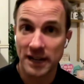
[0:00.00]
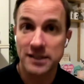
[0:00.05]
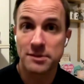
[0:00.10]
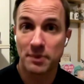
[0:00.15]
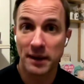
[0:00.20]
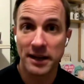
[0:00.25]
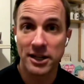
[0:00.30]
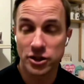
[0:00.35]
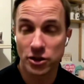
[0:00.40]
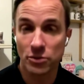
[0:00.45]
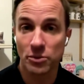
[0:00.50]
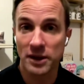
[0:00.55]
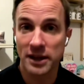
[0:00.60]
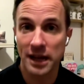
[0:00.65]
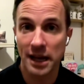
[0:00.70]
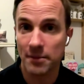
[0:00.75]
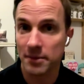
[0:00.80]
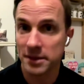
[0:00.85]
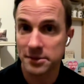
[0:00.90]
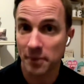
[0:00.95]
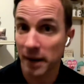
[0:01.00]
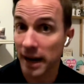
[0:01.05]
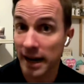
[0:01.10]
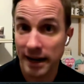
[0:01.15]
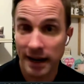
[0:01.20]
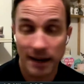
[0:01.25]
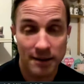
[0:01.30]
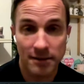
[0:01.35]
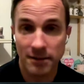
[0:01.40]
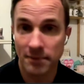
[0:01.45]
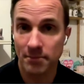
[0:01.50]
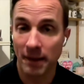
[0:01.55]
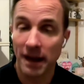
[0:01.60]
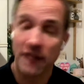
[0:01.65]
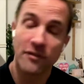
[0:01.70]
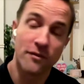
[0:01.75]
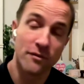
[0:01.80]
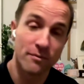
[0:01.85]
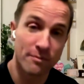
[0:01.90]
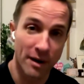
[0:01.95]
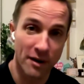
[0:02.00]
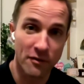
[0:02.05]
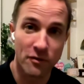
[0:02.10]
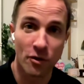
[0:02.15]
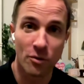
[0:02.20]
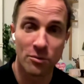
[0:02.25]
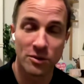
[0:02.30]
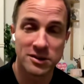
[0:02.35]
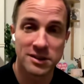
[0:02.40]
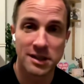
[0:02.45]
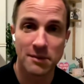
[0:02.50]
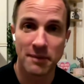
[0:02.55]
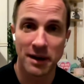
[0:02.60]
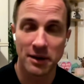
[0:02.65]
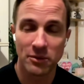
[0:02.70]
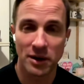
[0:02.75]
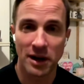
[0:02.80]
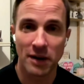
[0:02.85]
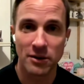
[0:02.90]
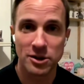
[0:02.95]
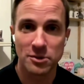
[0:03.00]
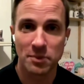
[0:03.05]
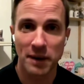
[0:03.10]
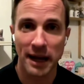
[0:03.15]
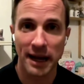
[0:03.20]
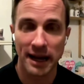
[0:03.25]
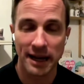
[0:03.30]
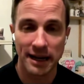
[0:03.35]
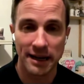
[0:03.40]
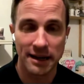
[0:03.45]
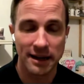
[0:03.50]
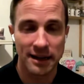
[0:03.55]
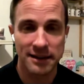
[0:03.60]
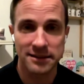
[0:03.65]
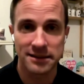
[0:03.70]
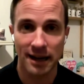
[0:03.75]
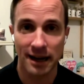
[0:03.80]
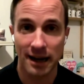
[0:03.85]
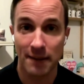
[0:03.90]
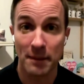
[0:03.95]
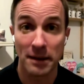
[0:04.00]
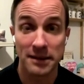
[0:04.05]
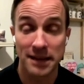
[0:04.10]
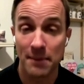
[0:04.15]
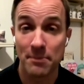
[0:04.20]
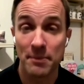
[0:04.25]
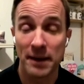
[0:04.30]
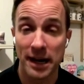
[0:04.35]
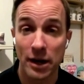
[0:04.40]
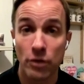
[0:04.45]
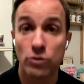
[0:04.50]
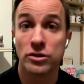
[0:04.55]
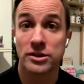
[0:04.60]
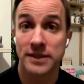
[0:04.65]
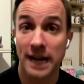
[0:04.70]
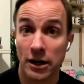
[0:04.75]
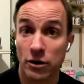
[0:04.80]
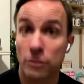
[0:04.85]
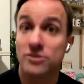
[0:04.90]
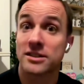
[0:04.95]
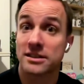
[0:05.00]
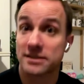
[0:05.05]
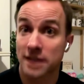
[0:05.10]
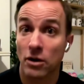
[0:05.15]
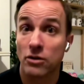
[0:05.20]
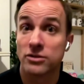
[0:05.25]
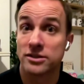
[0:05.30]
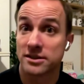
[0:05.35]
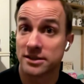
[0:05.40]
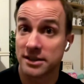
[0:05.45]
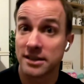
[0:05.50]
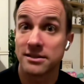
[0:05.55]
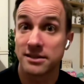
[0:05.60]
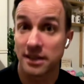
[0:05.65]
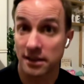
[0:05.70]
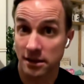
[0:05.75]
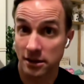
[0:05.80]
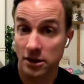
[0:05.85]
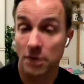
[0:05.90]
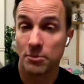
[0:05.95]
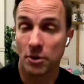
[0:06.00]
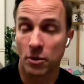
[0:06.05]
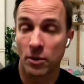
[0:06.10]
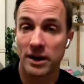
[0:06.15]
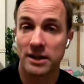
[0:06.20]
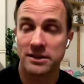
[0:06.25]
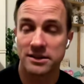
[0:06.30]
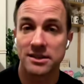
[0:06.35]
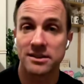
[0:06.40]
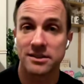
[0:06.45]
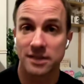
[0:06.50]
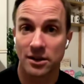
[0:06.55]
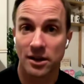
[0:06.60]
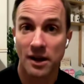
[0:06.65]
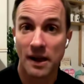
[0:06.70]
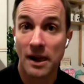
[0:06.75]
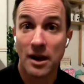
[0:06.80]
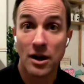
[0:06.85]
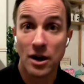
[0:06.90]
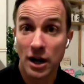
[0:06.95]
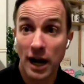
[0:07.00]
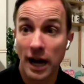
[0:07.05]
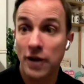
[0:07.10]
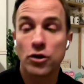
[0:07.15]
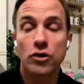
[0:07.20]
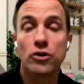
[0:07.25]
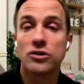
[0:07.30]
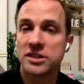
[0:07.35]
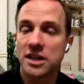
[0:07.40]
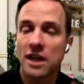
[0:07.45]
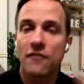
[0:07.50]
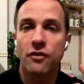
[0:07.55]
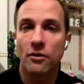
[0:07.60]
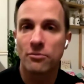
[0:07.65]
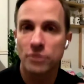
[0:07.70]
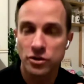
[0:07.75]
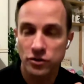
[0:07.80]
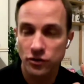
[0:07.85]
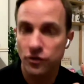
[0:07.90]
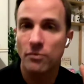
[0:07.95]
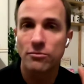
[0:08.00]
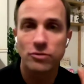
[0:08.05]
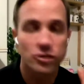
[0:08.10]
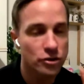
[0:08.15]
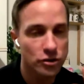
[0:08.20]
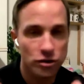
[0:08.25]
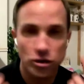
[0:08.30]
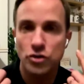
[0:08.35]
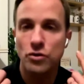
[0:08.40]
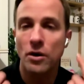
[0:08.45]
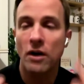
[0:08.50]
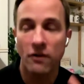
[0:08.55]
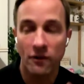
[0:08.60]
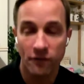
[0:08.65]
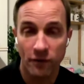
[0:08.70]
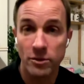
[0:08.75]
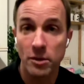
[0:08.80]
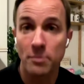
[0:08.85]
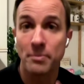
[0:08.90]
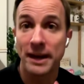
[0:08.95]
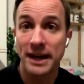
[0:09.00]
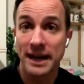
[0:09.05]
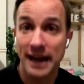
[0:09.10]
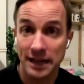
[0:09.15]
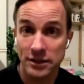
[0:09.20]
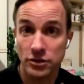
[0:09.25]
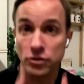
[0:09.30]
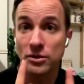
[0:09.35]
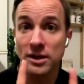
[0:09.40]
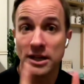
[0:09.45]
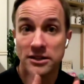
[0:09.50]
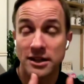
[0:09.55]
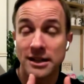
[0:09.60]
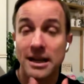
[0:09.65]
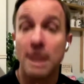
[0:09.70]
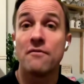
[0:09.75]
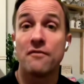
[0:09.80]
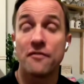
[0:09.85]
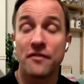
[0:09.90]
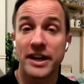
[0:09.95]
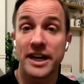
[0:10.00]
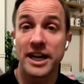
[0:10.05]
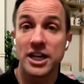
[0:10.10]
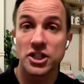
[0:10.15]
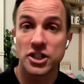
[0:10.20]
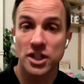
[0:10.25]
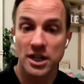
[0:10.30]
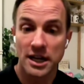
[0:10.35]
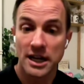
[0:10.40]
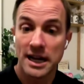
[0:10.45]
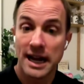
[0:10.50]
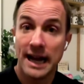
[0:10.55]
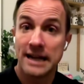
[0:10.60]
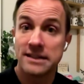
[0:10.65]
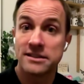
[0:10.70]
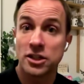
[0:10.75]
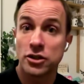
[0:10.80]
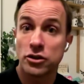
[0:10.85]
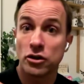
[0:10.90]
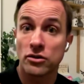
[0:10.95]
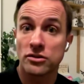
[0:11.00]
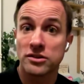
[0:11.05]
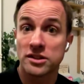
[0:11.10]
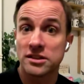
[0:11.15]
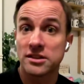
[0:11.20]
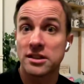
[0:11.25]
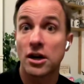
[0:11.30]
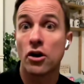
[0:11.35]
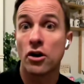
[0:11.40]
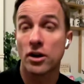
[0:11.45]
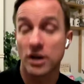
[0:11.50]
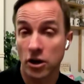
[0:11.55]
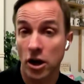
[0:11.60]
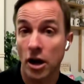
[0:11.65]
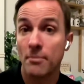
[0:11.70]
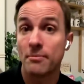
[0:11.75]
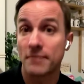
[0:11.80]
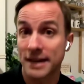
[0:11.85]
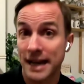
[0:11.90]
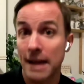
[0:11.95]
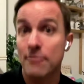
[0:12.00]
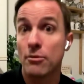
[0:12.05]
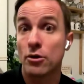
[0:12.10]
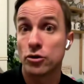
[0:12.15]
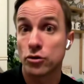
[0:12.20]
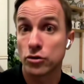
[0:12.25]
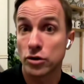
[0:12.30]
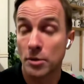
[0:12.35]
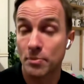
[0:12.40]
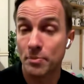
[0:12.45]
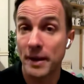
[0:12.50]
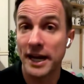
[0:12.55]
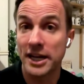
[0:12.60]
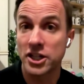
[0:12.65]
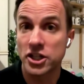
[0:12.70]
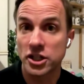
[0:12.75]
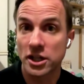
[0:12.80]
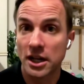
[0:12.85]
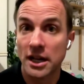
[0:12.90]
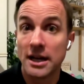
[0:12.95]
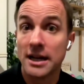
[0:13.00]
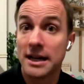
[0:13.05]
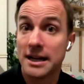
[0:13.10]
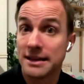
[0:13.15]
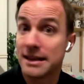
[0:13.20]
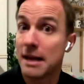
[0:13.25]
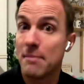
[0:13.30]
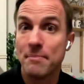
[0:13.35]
have an explanation with him, his man, and my former teammate when I was playing, Serenama Dembele, who's now Conceicao's assistant, number 1 assistant. And you could see from straight away from the beginning, as soon as the game finished and Sergio Conceicao came onto the pitch,